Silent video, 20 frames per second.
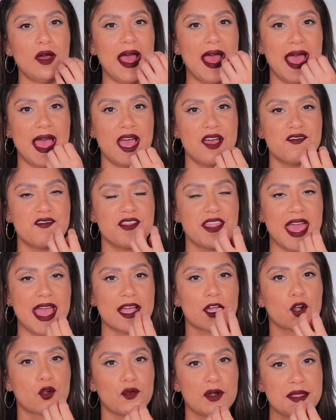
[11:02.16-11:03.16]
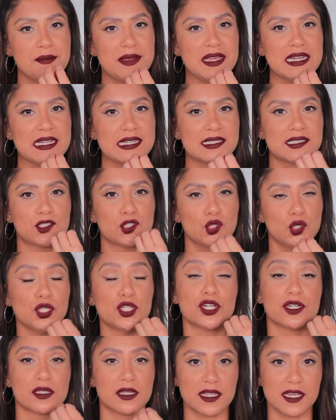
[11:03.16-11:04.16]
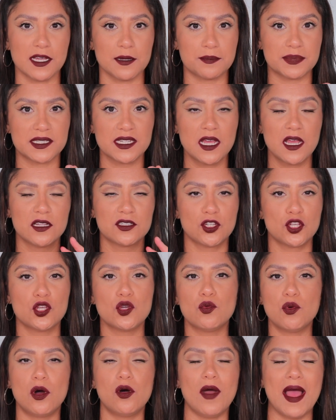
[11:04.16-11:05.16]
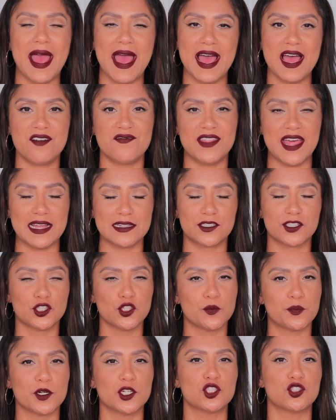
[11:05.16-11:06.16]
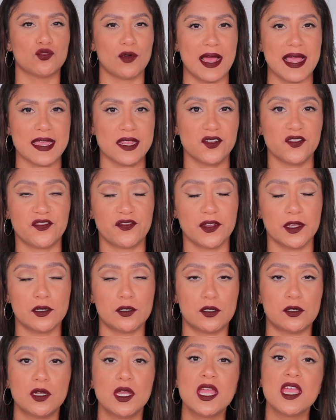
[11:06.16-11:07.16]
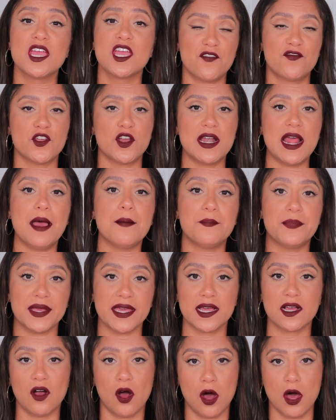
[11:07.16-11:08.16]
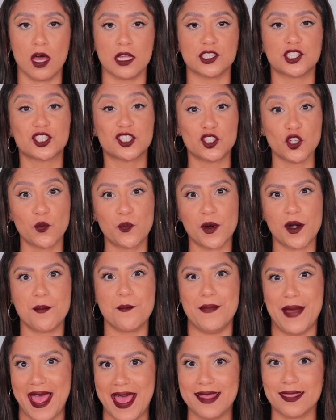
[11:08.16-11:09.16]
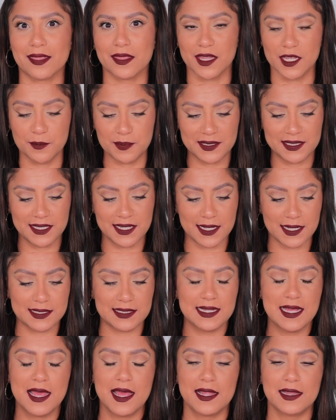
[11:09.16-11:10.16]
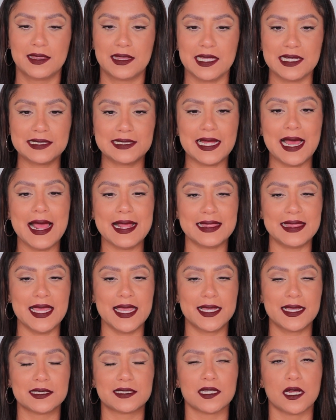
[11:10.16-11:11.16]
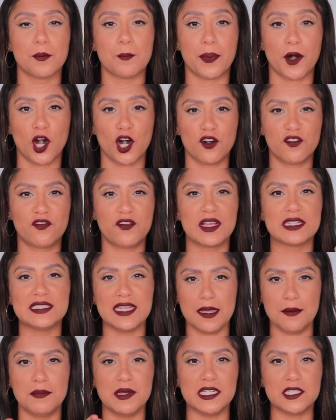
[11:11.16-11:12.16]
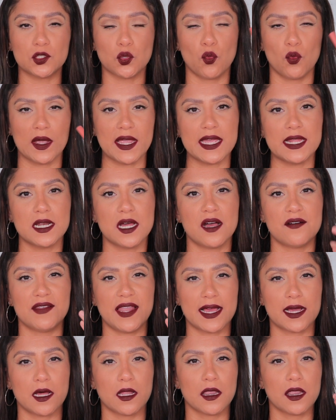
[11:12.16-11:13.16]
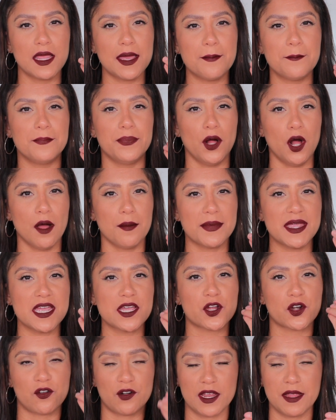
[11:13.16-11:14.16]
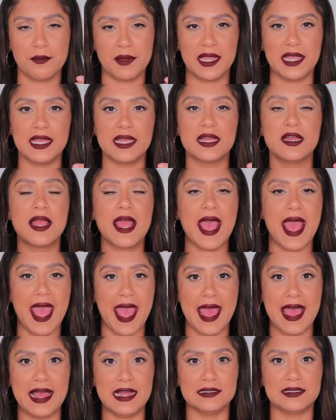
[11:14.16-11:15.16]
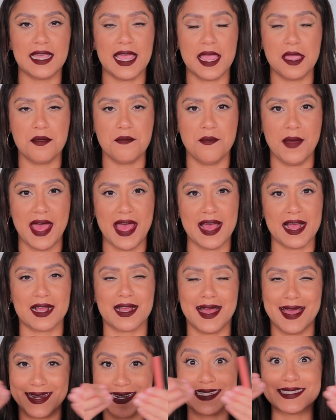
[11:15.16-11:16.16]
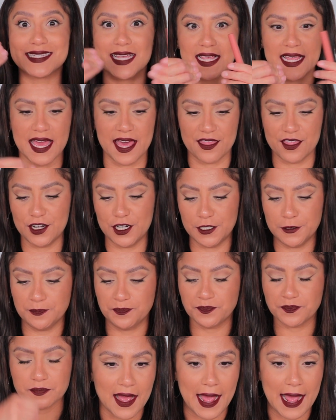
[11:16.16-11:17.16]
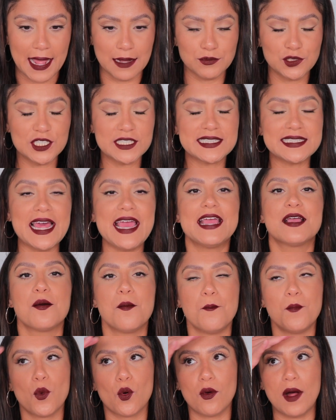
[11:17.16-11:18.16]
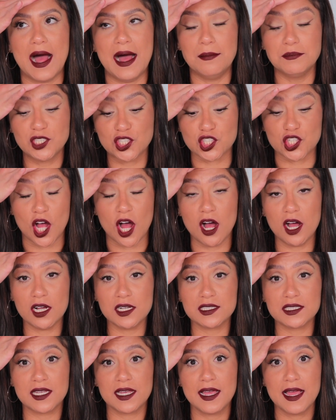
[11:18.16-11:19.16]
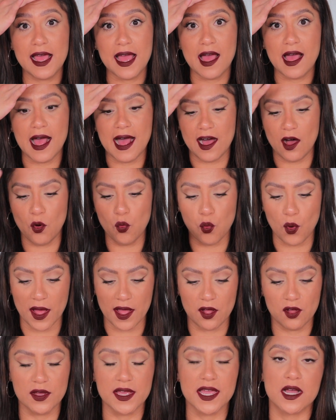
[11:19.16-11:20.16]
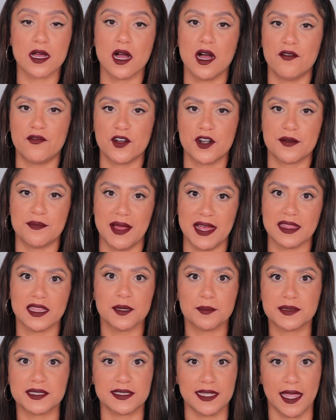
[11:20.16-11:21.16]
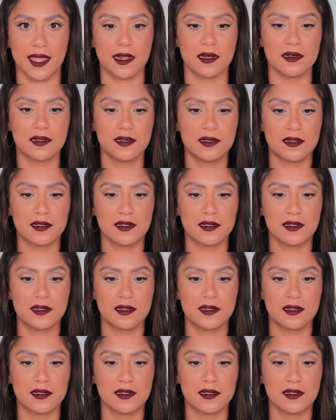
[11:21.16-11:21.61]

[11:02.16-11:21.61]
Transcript: have that creaminess to your lips. So you won't have that super drying feel. If you're not big on super matte lipsticks, this, I think it's a perfect in between of like a lip balmy, creamy, and a matte kind of together. I'm just like, I'm shocked how well it covered my lip stain.